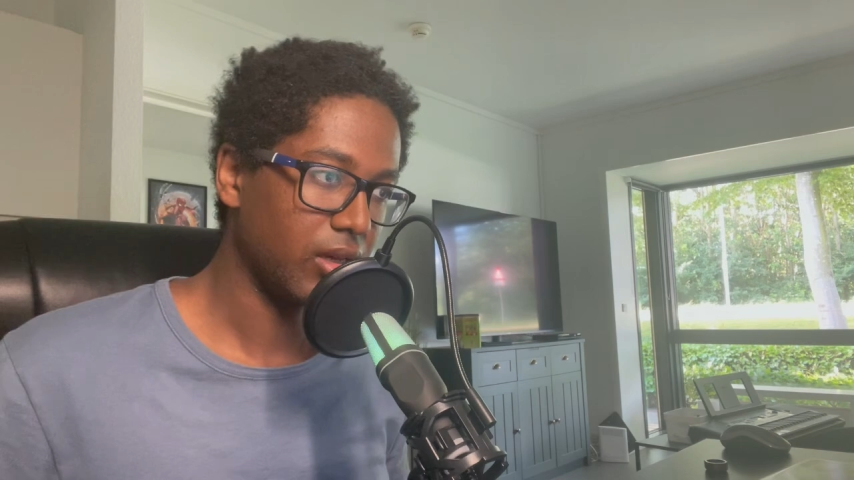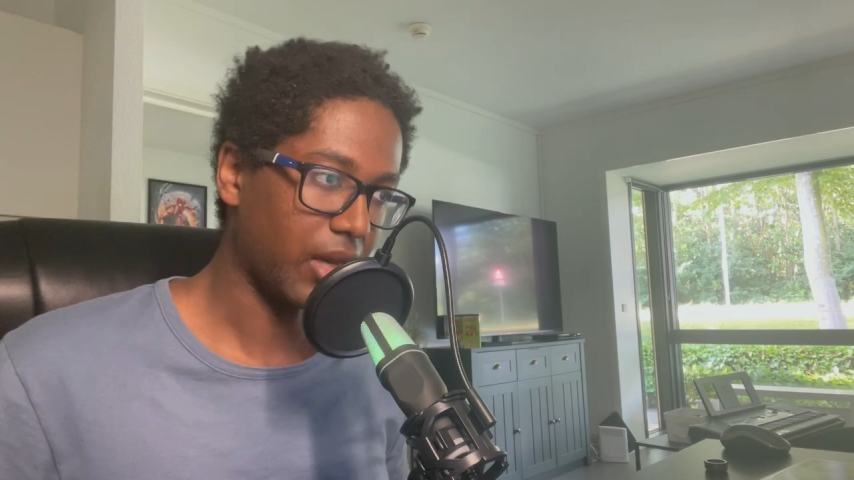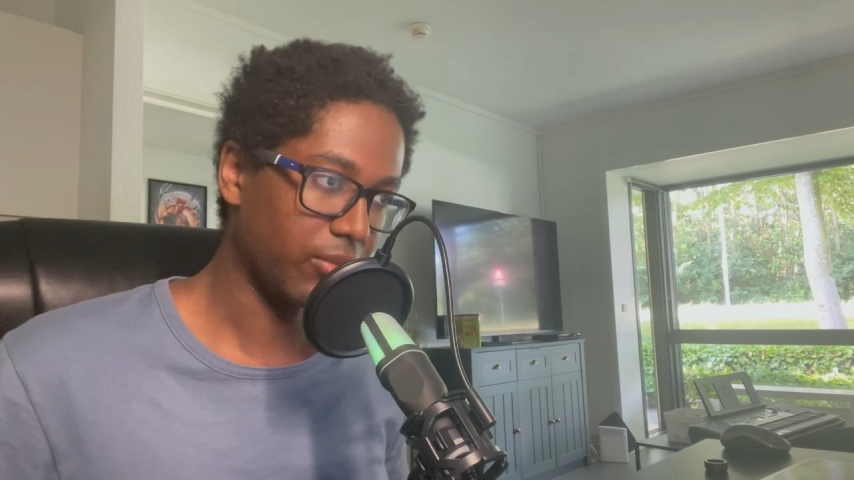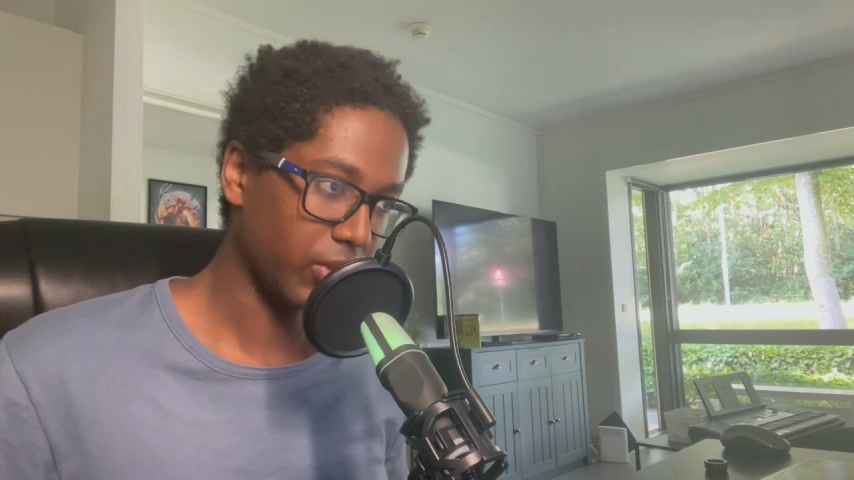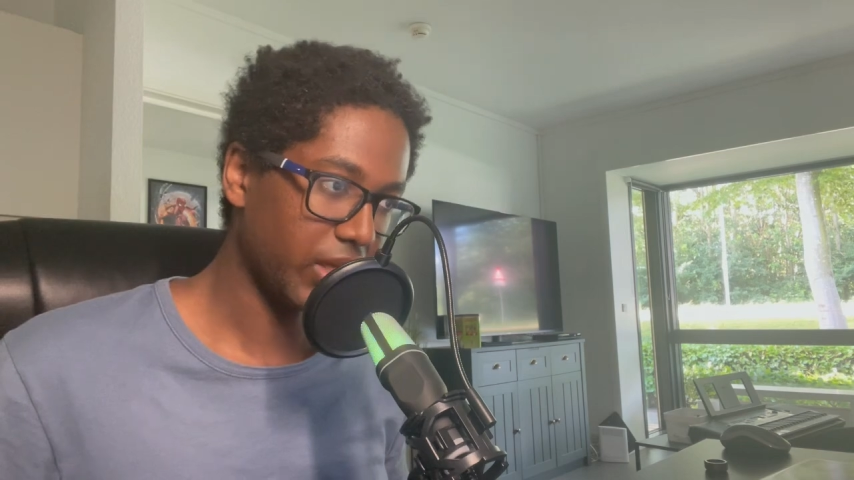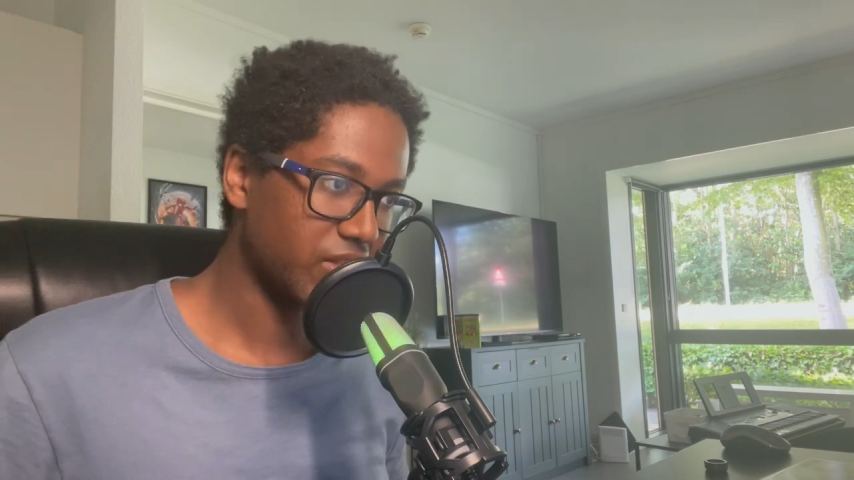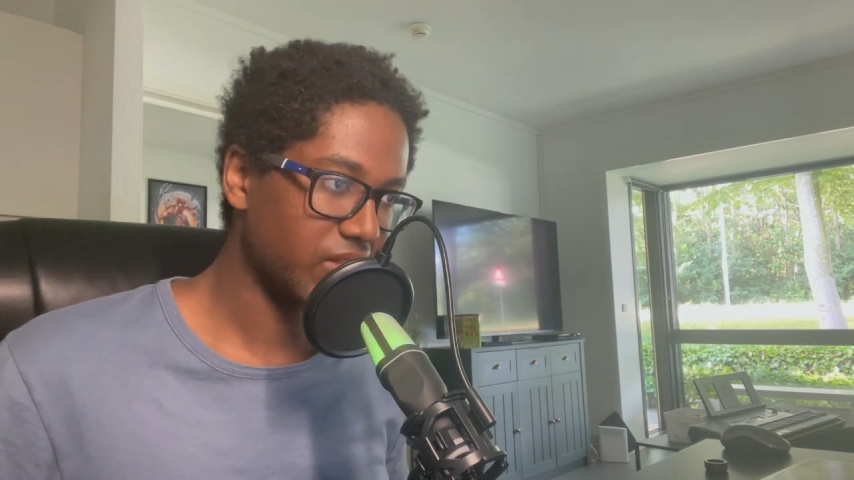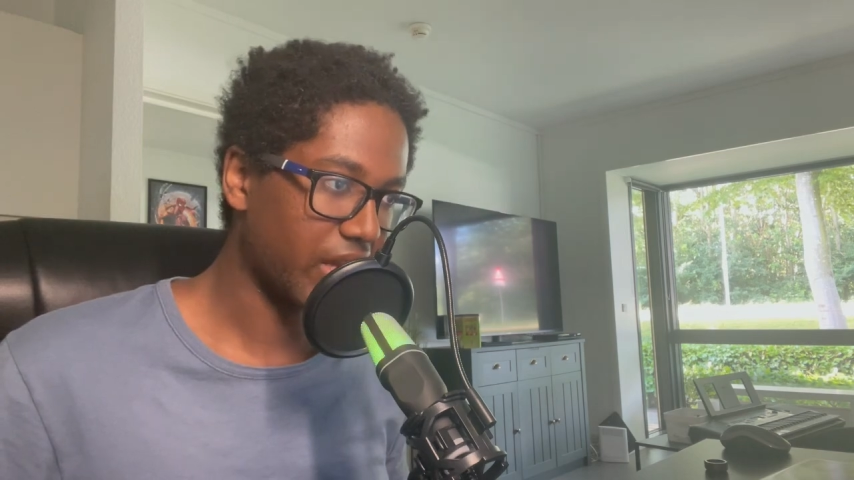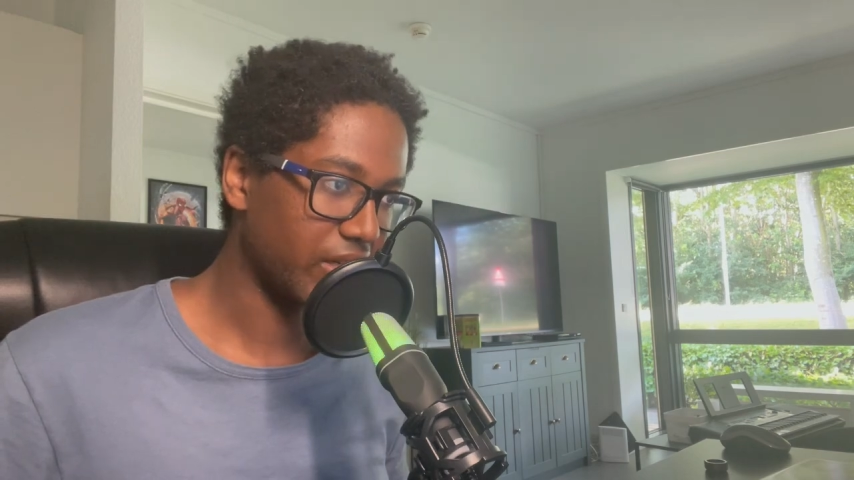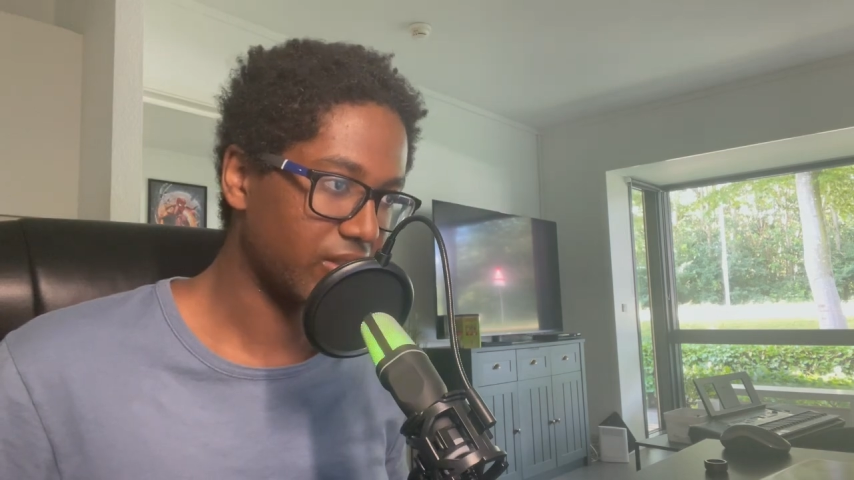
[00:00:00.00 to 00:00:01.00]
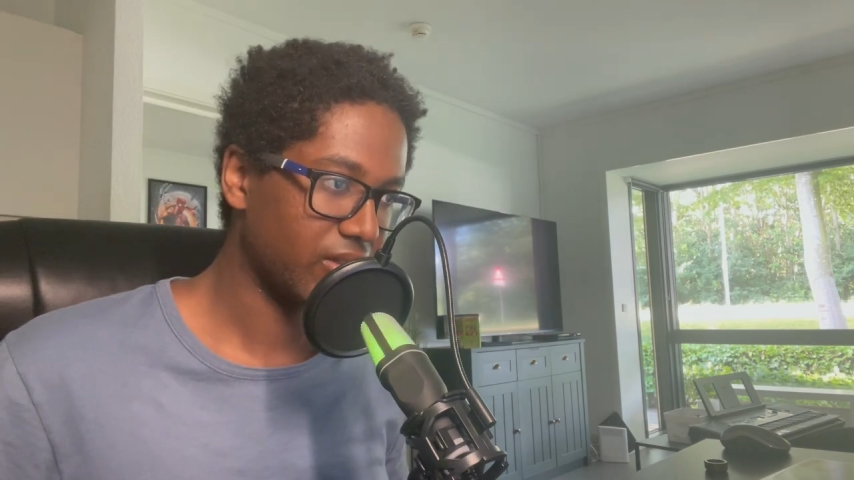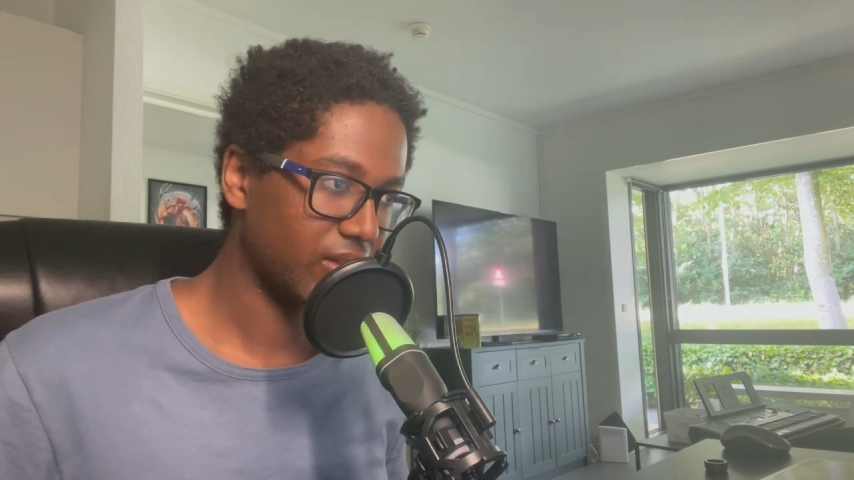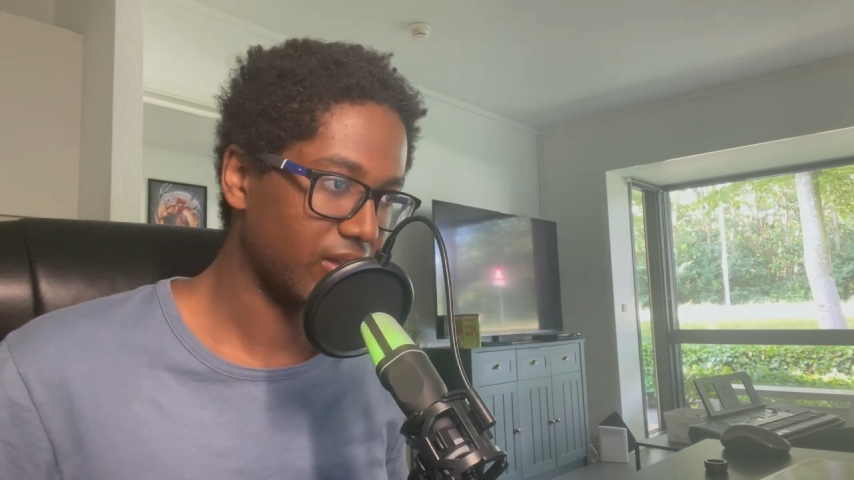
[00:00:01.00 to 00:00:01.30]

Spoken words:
I'm really excited.